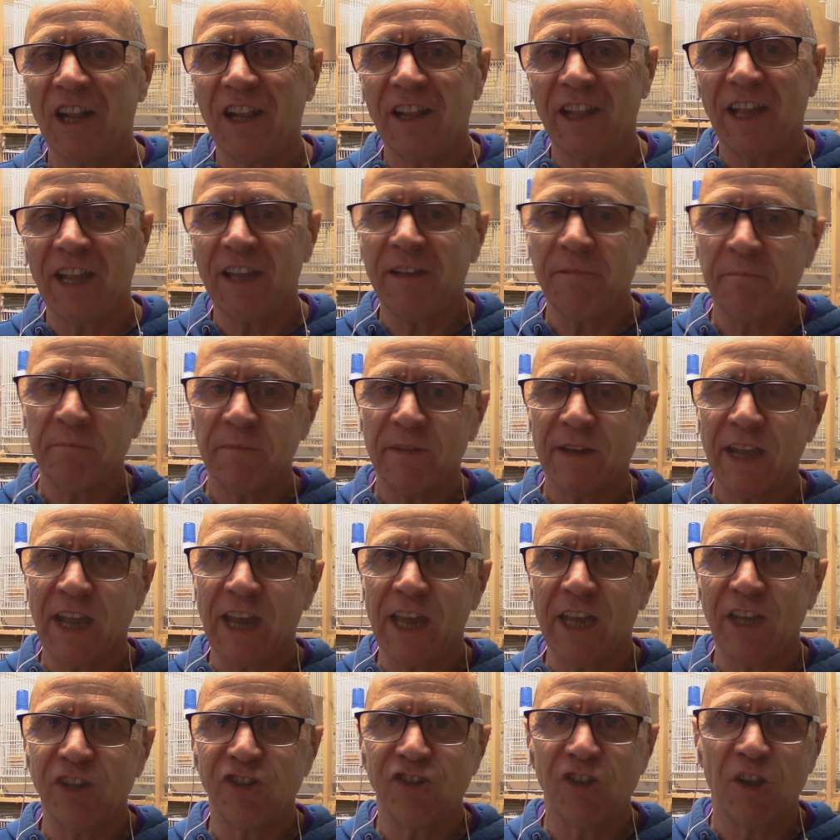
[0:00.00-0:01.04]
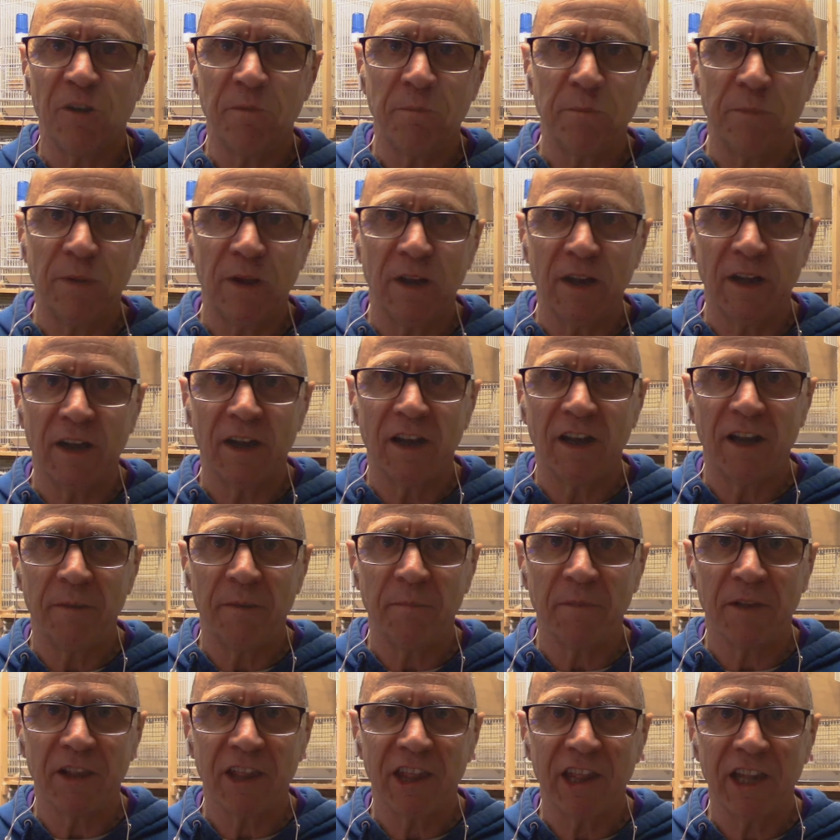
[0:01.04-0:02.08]
then, cage number
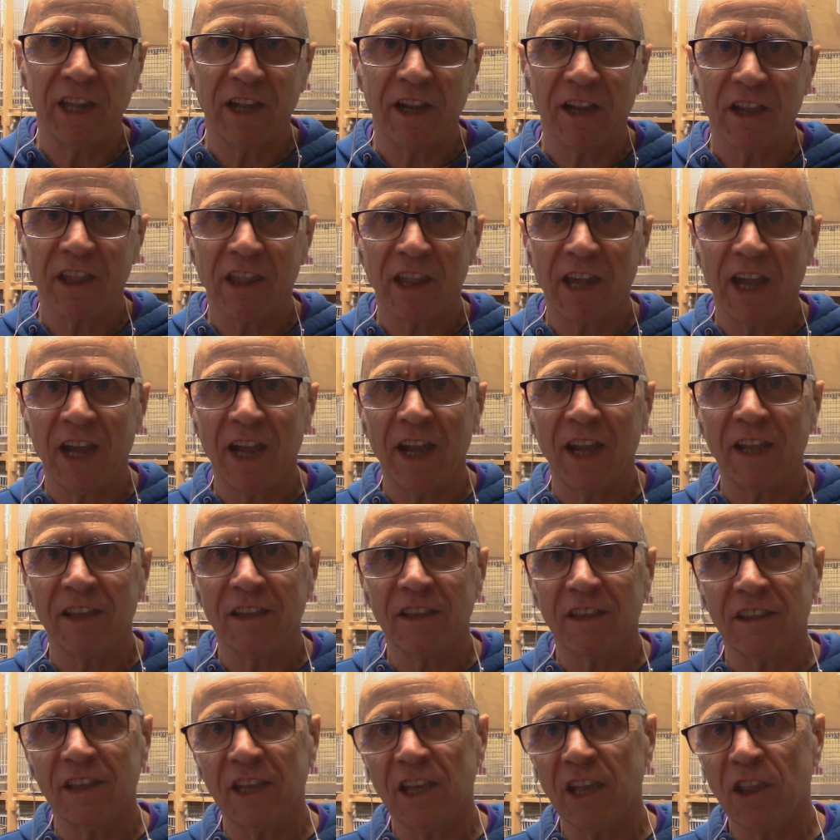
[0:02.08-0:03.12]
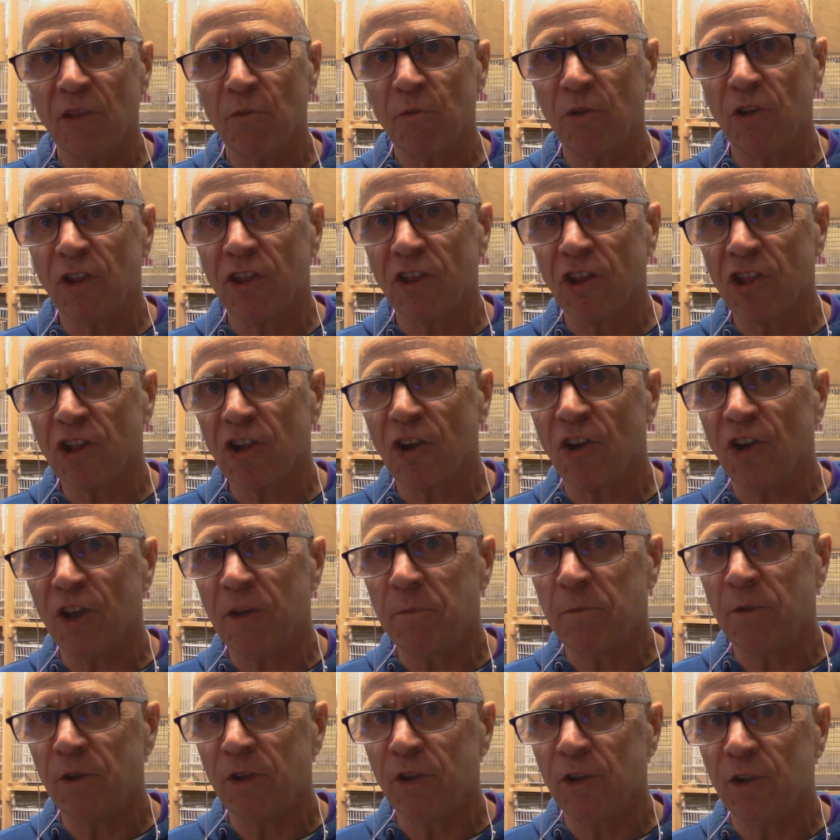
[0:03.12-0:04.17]
6, and this was the sky
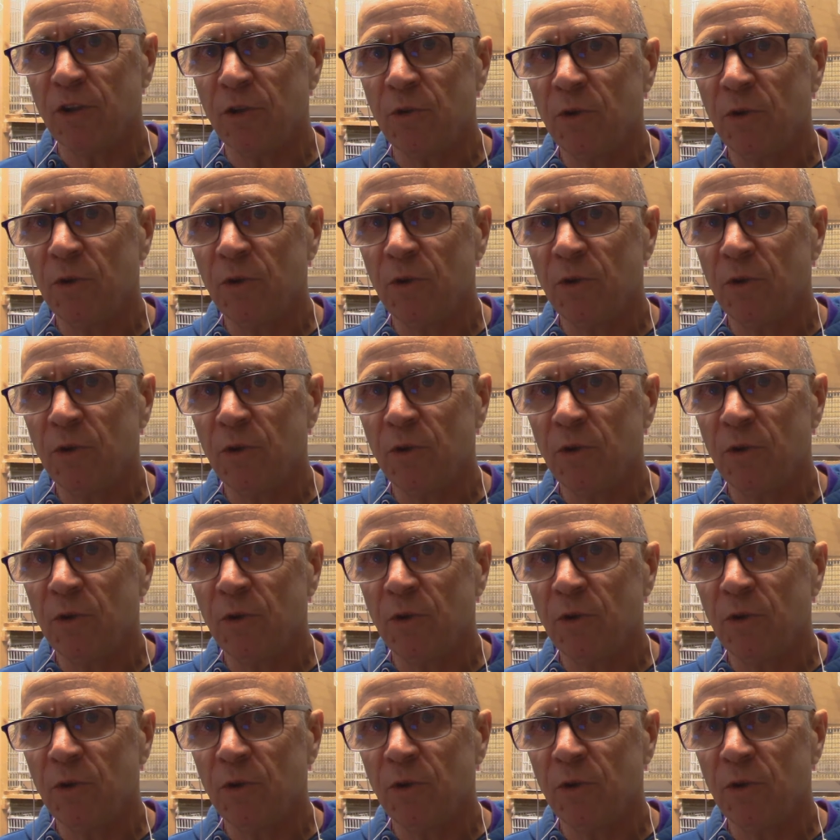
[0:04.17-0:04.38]
blue